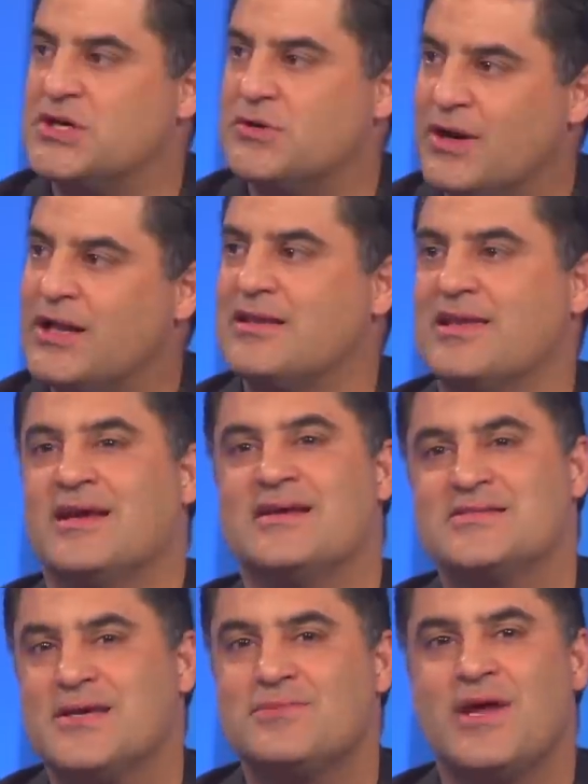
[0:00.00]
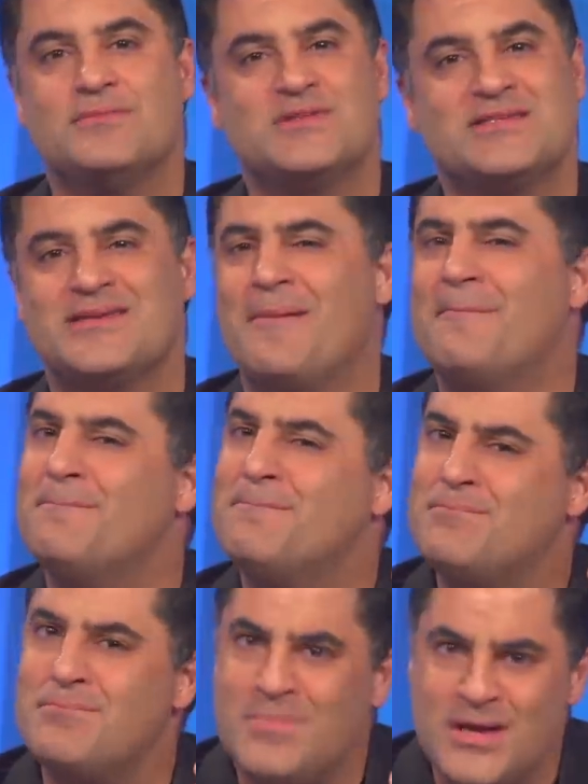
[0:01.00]
a great thing, and sometimes it's a
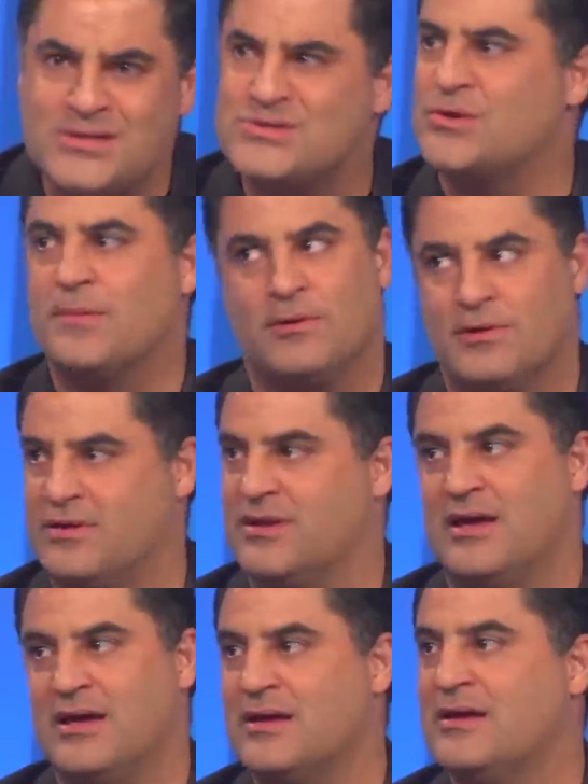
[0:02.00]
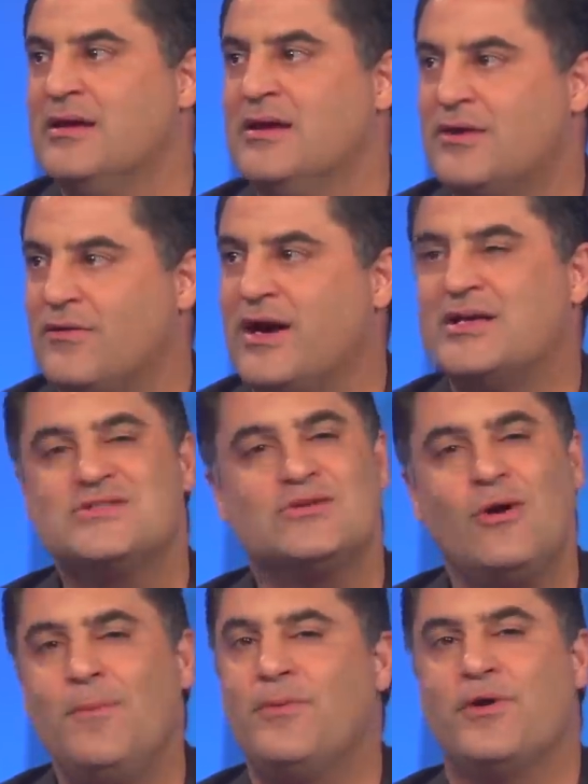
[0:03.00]
miserable thing, right? So
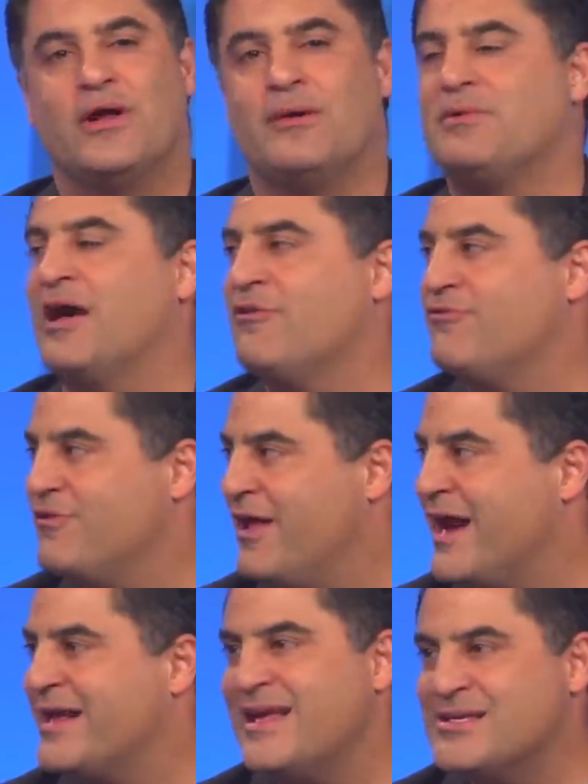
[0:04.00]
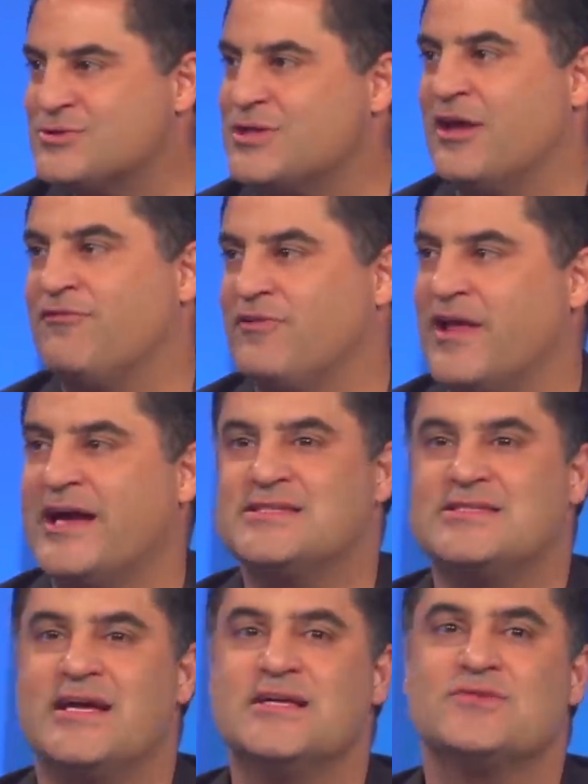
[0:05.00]
don't put up that flag. That's what that flag
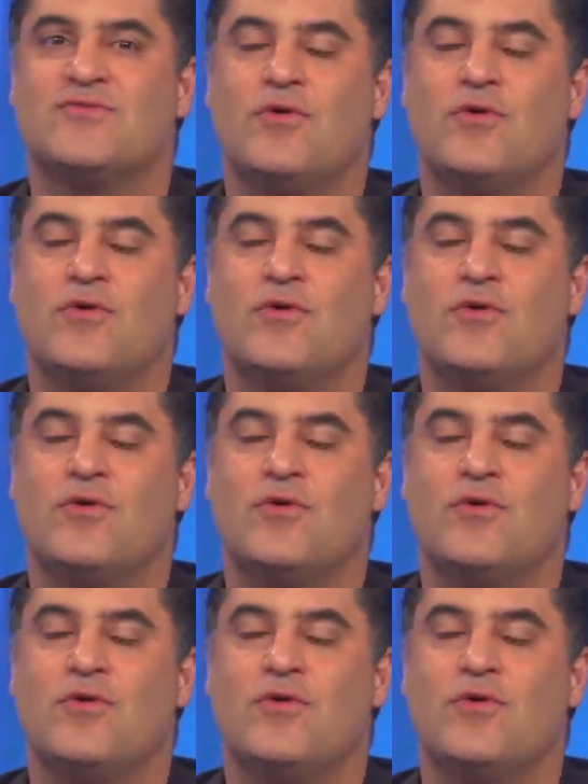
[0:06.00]
stands